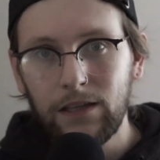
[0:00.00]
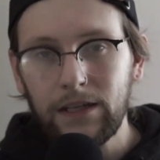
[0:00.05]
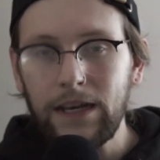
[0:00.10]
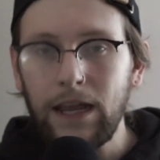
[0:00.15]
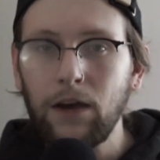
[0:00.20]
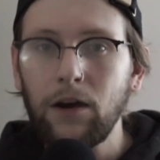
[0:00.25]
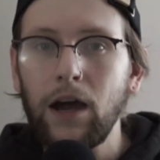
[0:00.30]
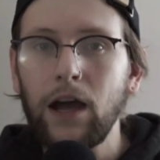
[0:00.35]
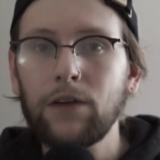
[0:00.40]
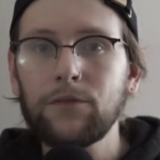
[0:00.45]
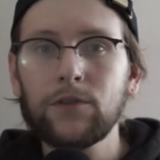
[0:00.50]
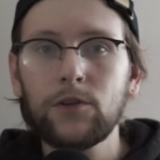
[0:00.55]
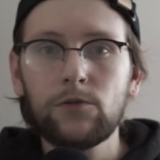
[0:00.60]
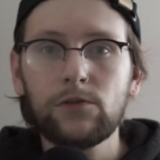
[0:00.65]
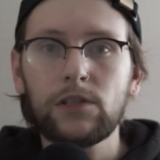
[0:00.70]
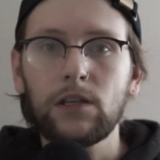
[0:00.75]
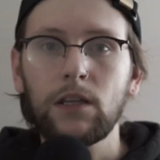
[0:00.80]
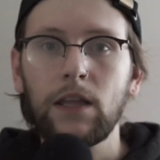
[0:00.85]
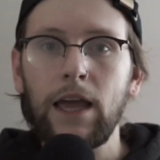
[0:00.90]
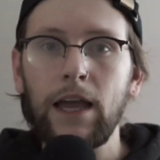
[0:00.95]
Now, I've
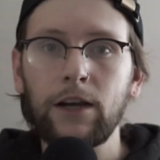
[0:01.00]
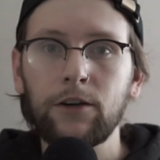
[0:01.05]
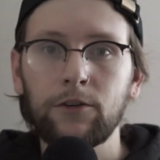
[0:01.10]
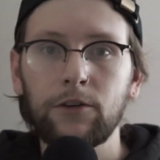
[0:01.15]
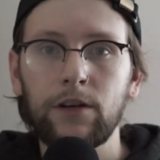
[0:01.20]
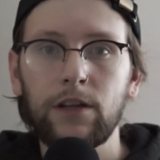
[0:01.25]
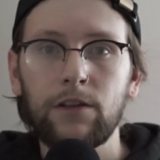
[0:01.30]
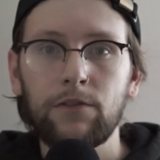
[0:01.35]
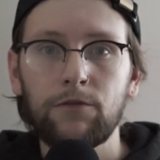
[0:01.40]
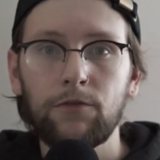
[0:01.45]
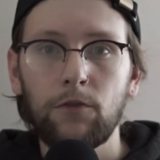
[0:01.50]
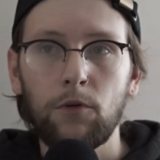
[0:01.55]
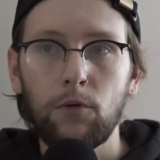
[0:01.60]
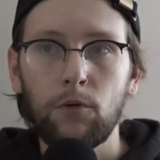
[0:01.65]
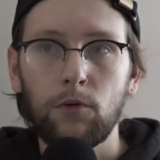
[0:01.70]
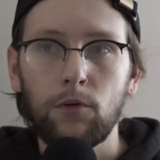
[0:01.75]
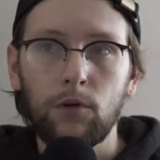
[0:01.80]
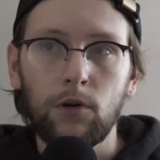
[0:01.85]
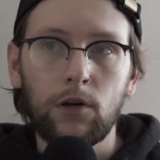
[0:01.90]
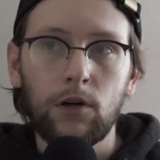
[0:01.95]
used Alacrity
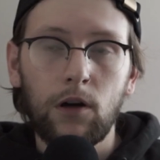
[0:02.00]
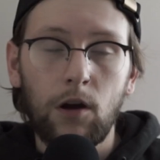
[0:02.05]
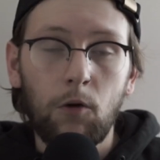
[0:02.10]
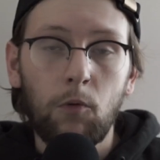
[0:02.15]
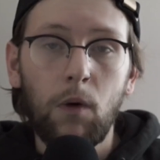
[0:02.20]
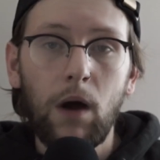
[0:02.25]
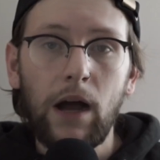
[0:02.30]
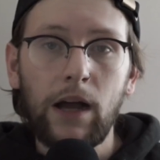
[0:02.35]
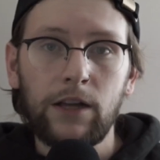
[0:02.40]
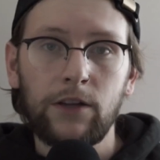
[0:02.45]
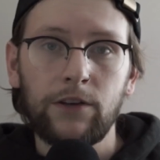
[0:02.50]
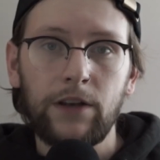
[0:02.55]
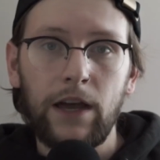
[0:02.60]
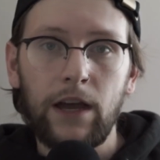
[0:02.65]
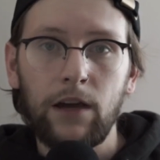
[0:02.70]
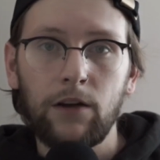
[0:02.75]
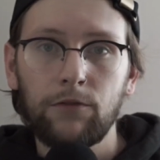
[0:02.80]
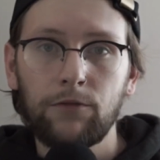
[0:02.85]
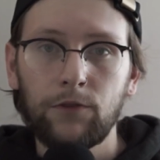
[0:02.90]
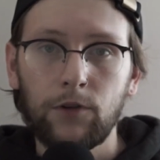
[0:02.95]
for a while
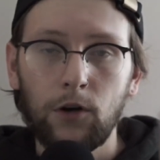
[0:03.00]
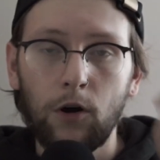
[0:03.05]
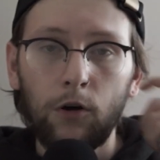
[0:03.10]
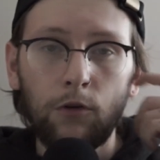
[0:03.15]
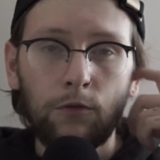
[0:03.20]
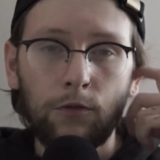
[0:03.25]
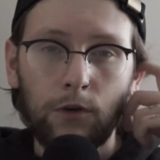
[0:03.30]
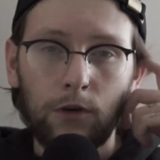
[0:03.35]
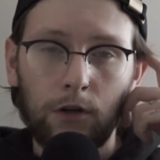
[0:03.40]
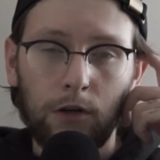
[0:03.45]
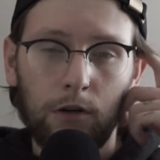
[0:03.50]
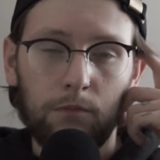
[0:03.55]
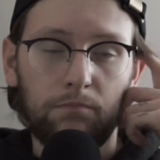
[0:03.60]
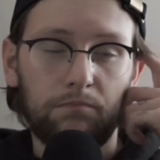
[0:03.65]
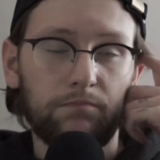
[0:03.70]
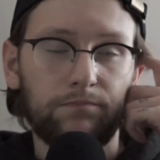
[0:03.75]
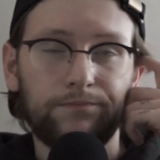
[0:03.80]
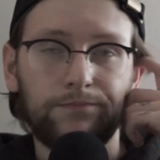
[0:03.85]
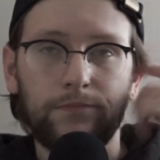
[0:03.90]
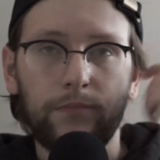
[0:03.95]
now, for over
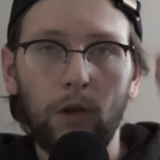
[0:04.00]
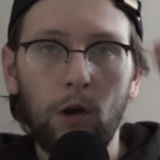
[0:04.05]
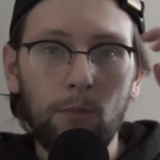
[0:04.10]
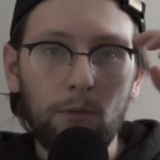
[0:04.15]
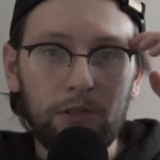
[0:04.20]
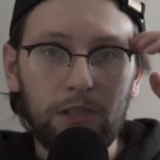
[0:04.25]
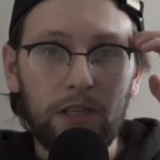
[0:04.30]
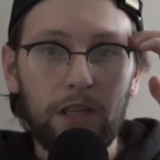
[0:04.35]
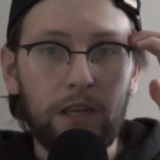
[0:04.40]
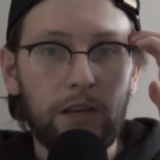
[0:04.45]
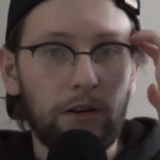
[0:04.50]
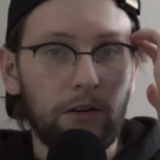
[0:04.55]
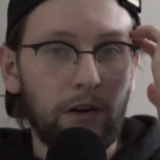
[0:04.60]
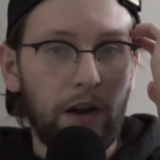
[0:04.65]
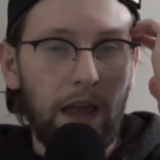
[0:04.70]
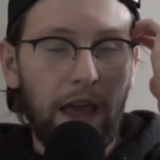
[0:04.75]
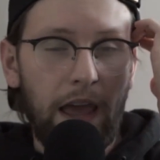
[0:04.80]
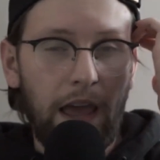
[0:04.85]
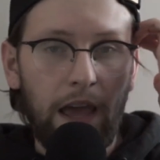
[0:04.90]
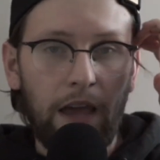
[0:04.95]
almost a year
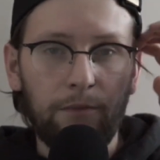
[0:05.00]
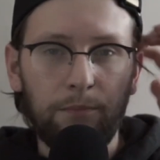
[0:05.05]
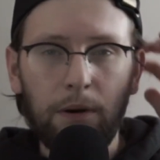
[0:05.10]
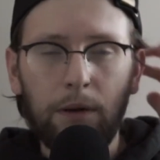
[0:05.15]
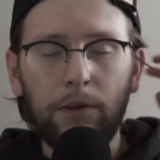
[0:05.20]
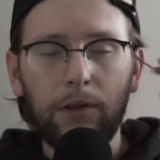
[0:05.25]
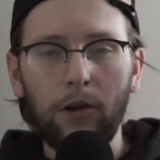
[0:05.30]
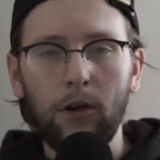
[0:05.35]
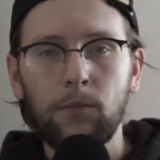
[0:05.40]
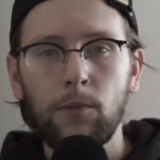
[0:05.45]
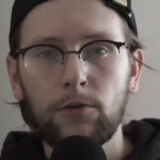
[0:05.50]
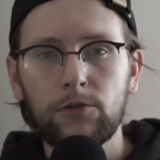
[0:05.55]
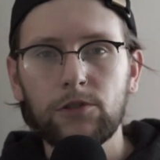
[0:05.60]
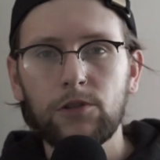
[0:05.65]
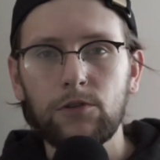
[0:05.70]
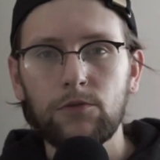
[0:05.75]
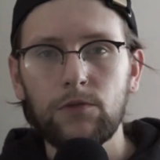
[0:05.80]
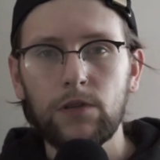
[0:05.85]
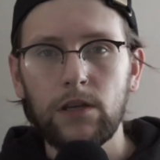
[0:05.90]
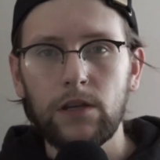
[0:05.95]
and a half, probably
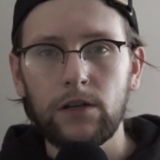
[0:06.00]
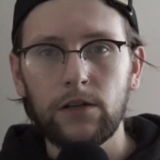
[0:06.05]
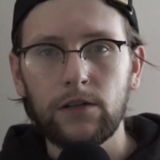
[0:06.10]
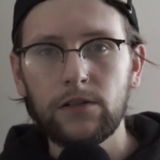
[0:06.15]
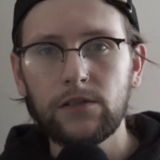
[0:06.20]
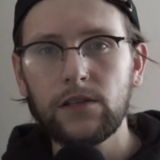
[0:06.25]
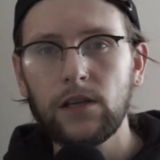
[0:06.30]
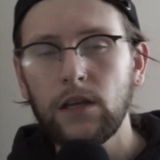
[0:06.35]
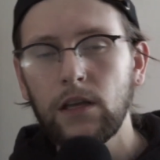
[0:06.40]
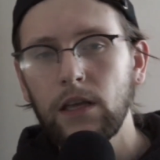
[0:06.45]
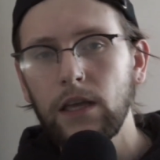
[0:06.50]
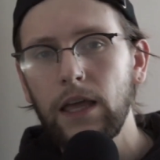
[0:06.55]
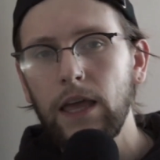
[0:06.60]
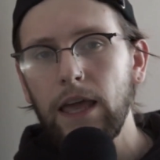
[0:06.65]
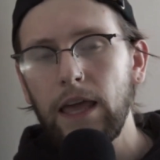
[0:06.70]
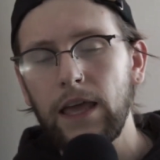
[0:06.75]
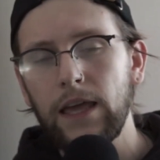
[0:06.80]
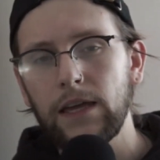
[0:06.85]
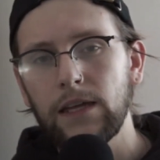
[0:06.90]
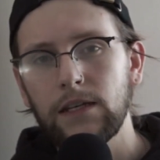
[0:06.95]
almost 2 years,
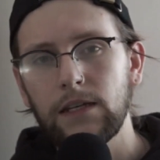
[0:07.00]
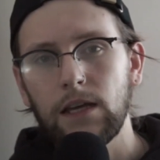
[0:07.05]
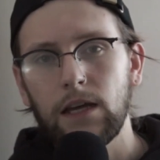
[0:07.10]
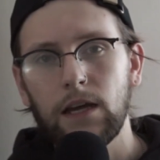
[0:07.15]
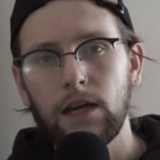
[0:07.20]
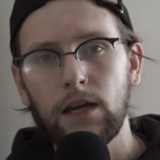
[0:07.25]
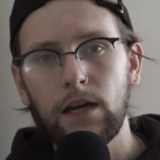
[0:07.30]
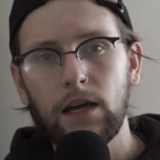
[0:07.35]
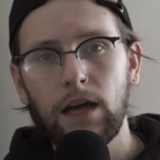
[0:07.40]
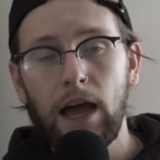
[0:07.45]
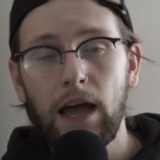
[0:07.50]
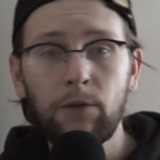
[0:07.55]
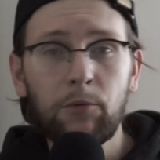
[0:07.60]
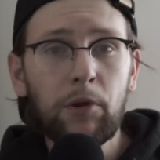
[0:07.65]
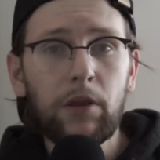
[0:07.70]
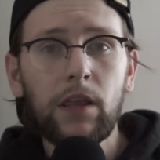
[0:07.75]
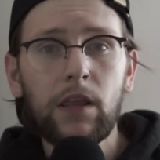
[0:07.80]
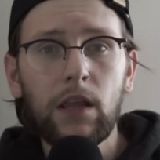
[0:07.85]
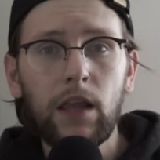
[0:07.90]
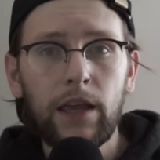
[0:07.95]
and I
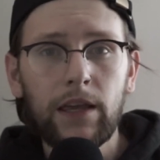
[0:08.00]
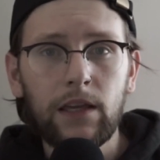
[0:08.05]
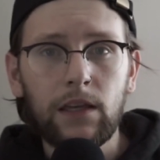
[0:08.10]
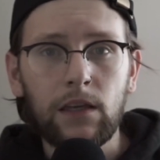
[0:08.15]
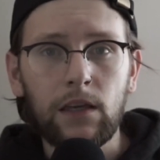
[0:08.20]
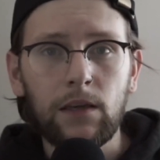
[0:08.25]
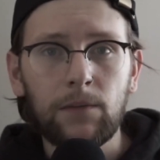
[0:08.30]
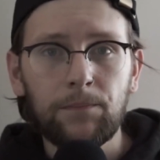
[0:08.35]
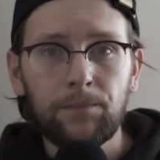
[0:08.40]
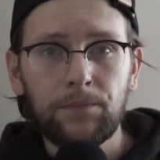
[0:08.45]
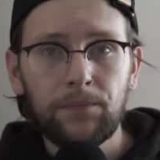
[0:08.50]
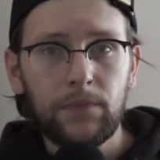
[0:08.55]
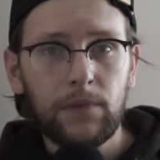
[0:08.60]
really like it.